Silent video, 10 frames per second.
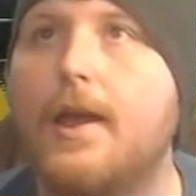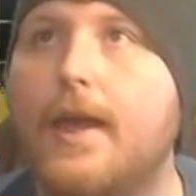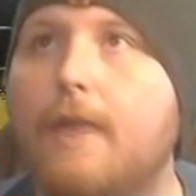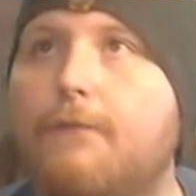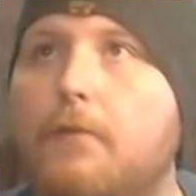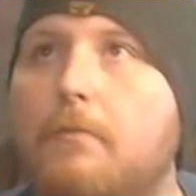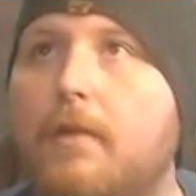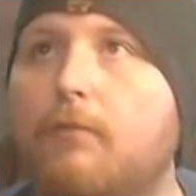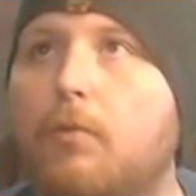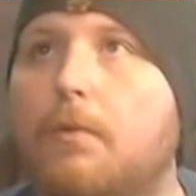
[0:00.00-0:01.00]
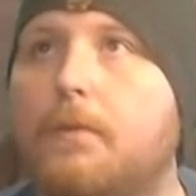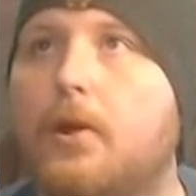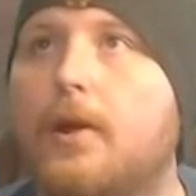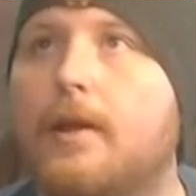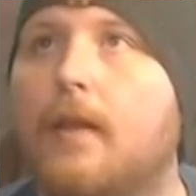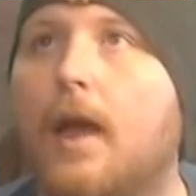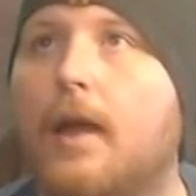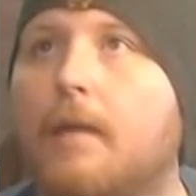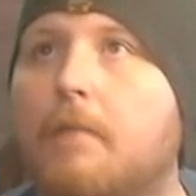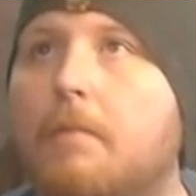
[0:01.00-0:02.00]
If you miss with pure
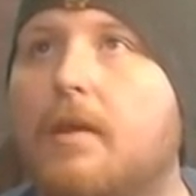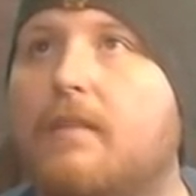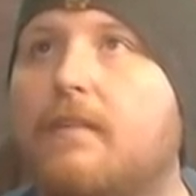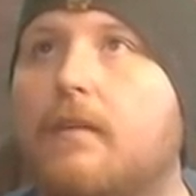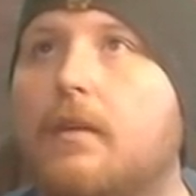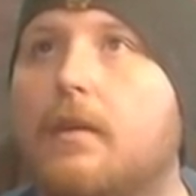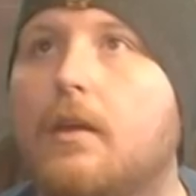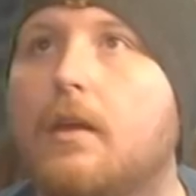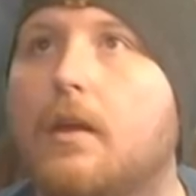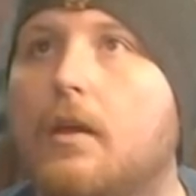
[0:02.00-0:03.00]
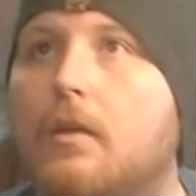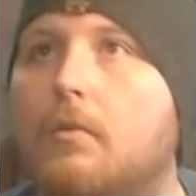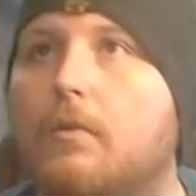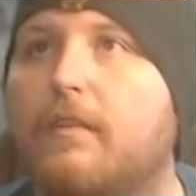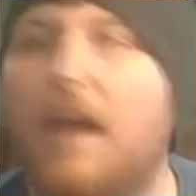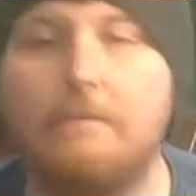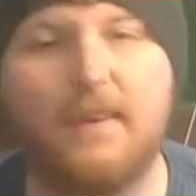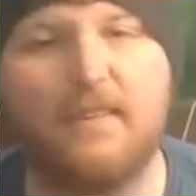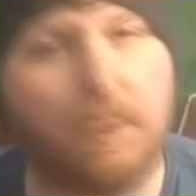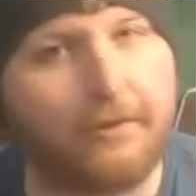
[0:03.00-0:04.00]
analog, I
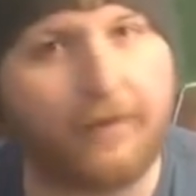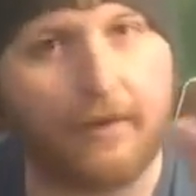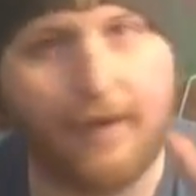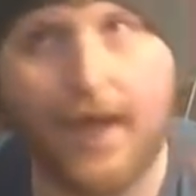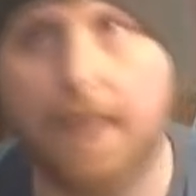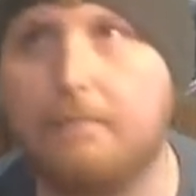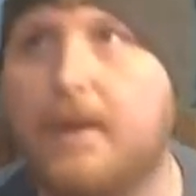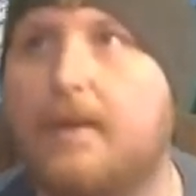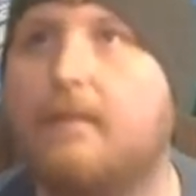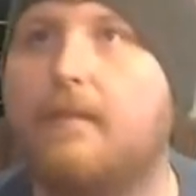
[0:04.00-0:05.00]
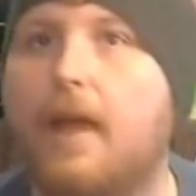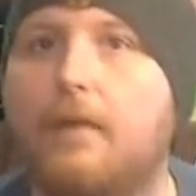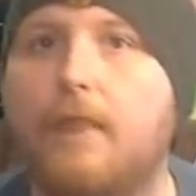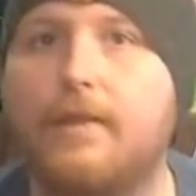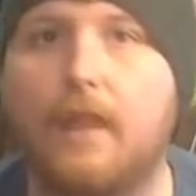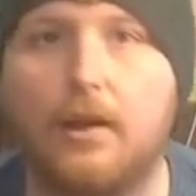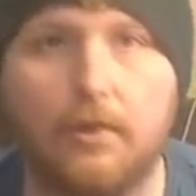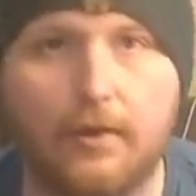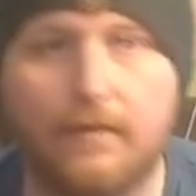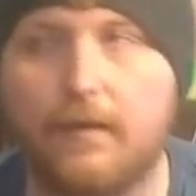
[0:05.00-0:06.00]
missed just a tad bit inside right there, and you
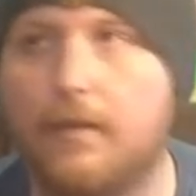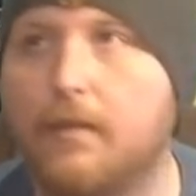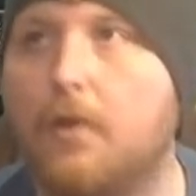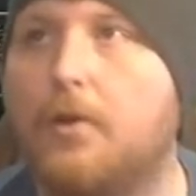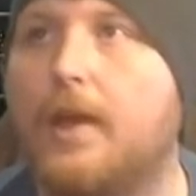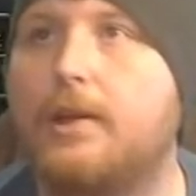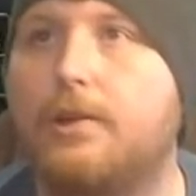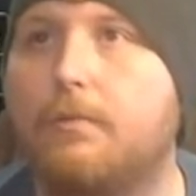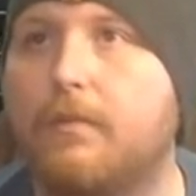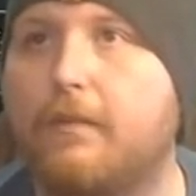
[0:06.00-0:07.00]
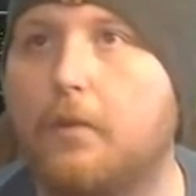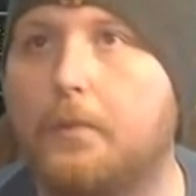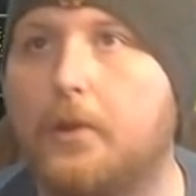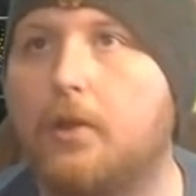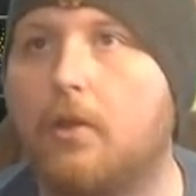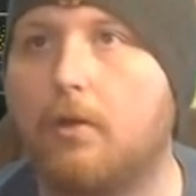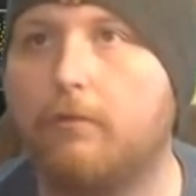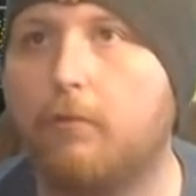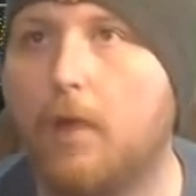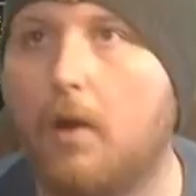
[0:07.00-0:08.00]
can see the location was still pretty close
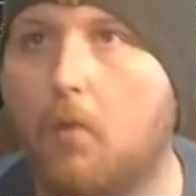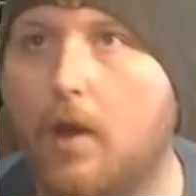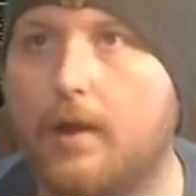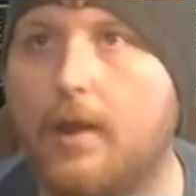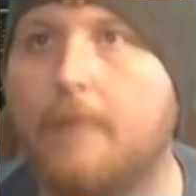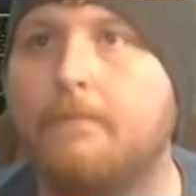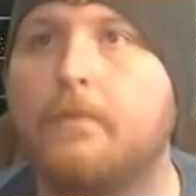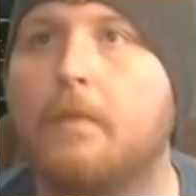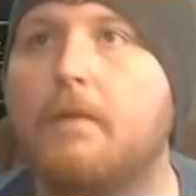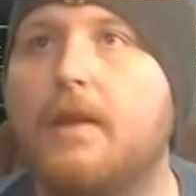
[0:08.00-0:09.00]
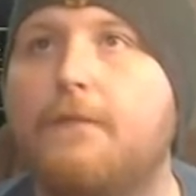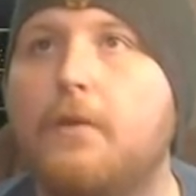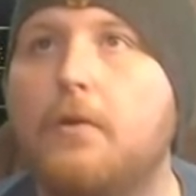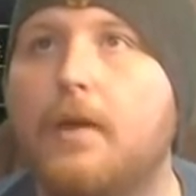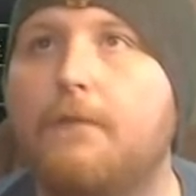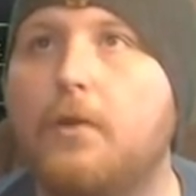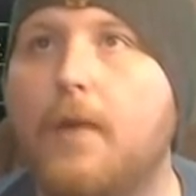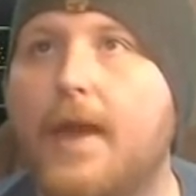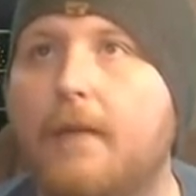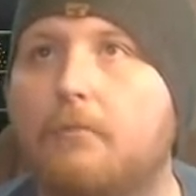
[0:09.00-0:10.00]
to where I wanted it. But if you
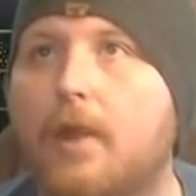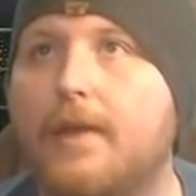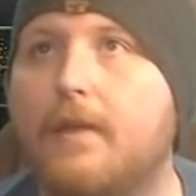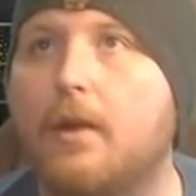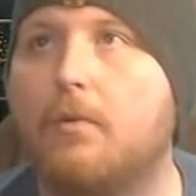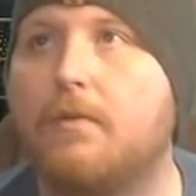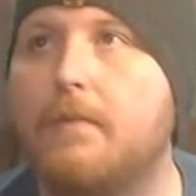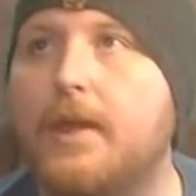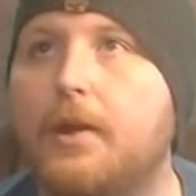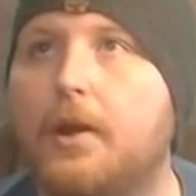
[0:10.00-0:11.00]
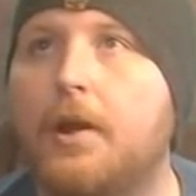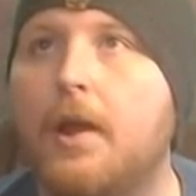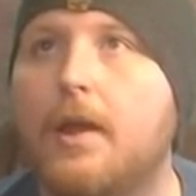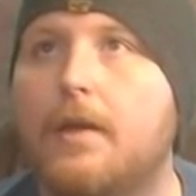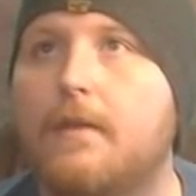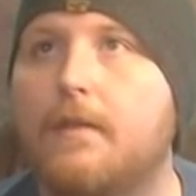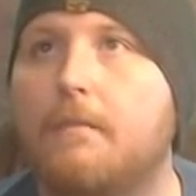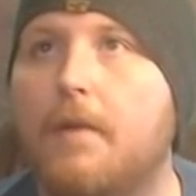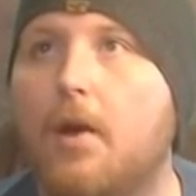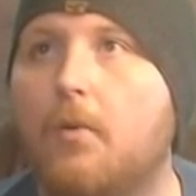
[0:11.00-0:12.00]
aimed right there with meter, then the
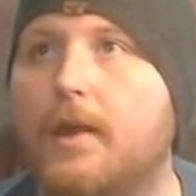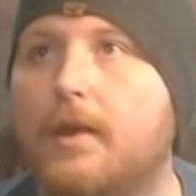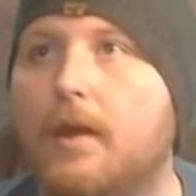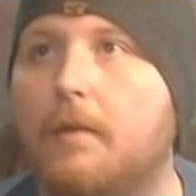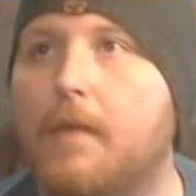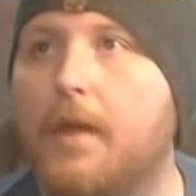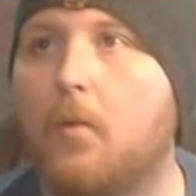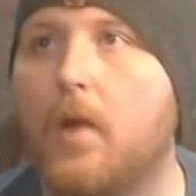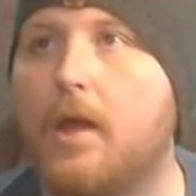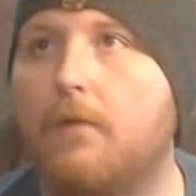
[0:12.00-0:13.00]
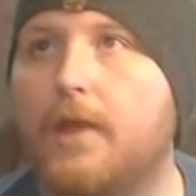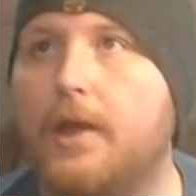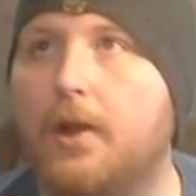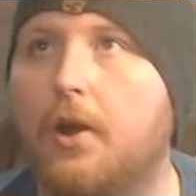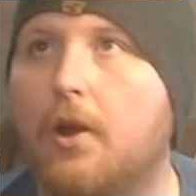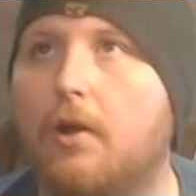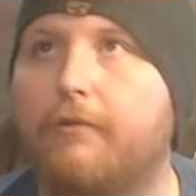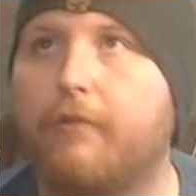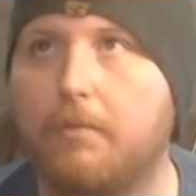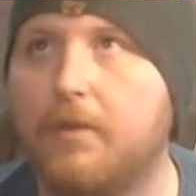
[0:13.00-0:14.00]
ball would end up like way over here or
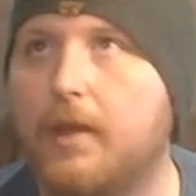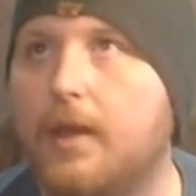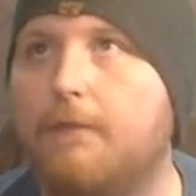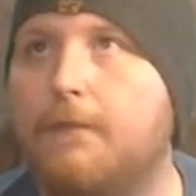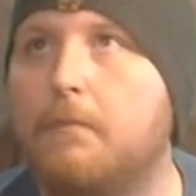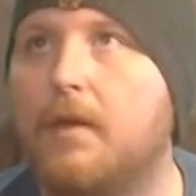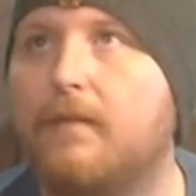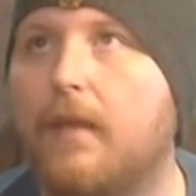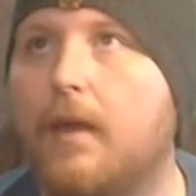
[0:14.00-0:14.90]
something. If you miss,